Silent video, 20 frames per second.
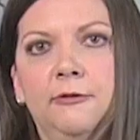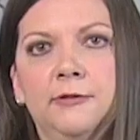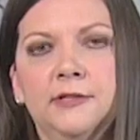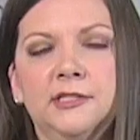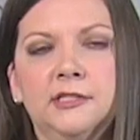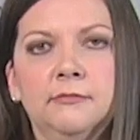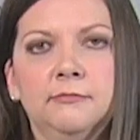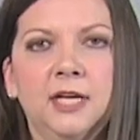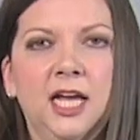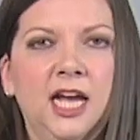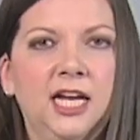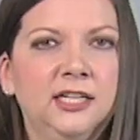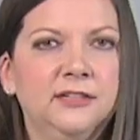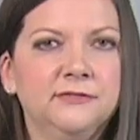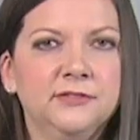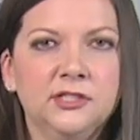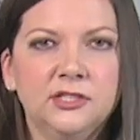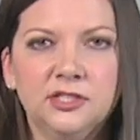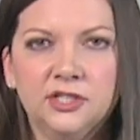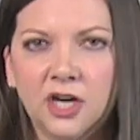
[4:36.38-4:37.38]
with some kind
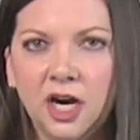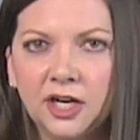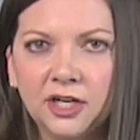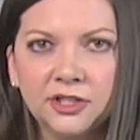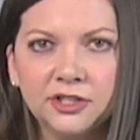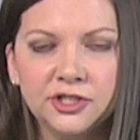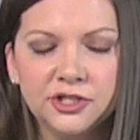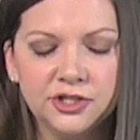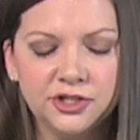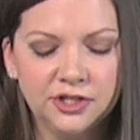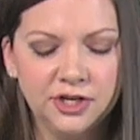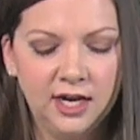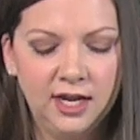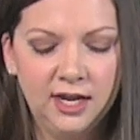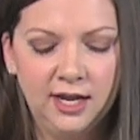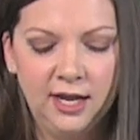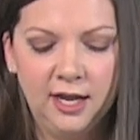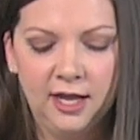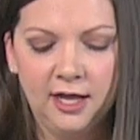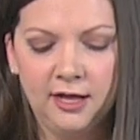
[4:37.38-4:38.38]
of starch
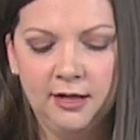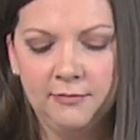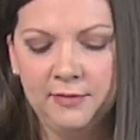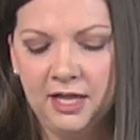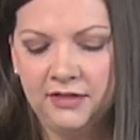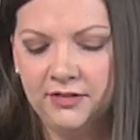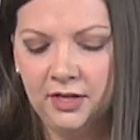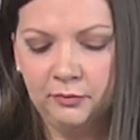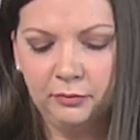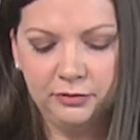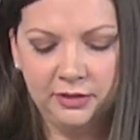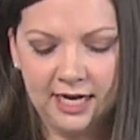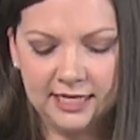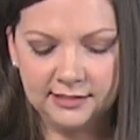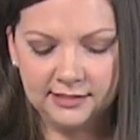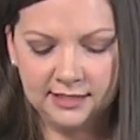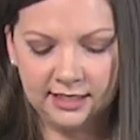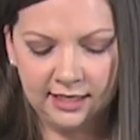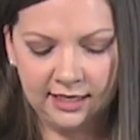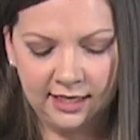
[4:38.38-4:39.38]
um, and then
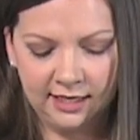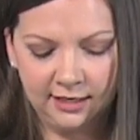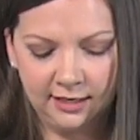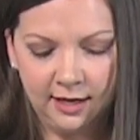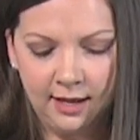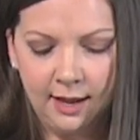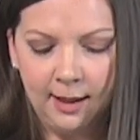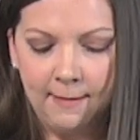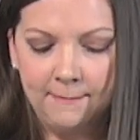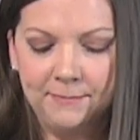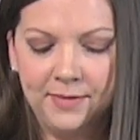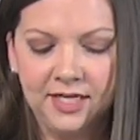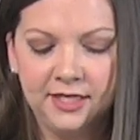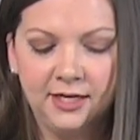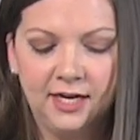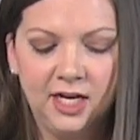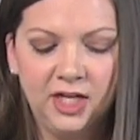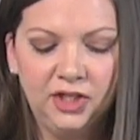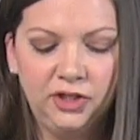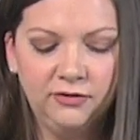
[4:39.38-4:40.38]
pressing it.
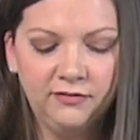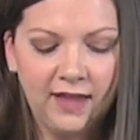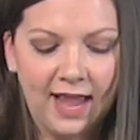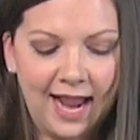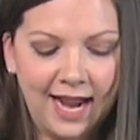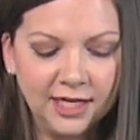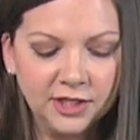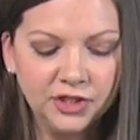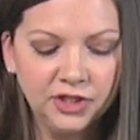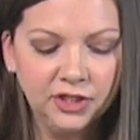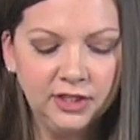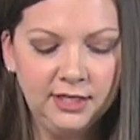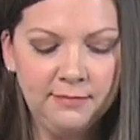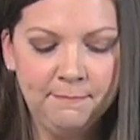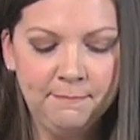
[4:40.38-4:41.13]
But you've actually